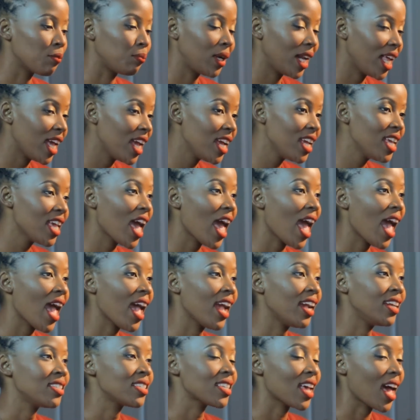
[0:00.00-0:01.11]
a play
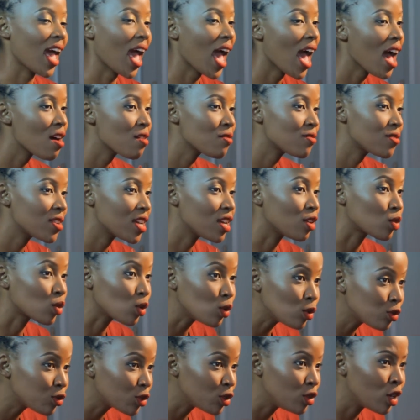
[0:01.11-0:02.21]
and I have a
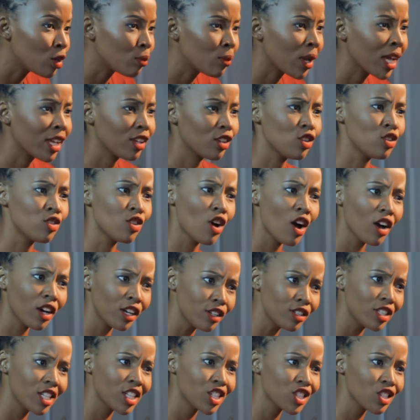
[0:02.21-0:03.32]
role for you. And I'm like, you're not
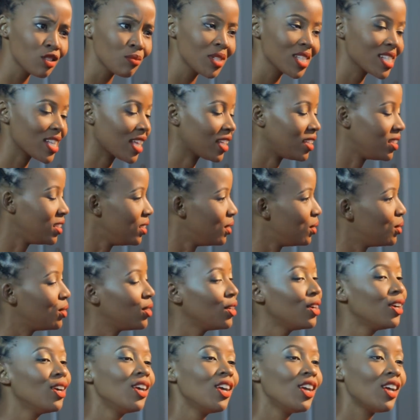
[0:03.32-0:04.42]
gonna audition me? He's like, no,
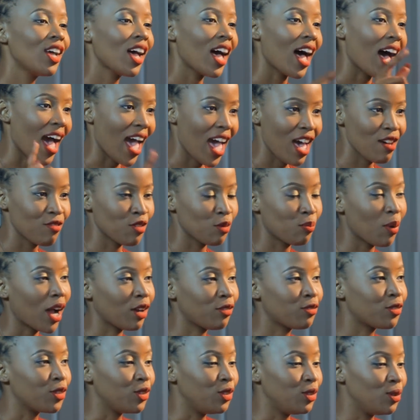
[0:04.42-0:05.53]
I have a
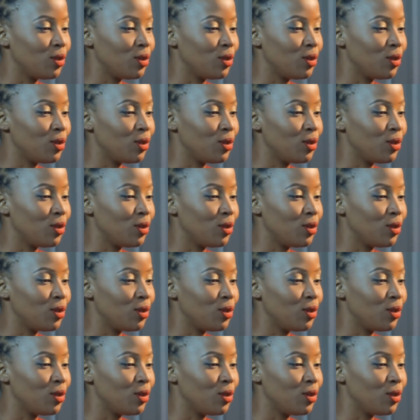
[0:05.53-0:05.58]
part for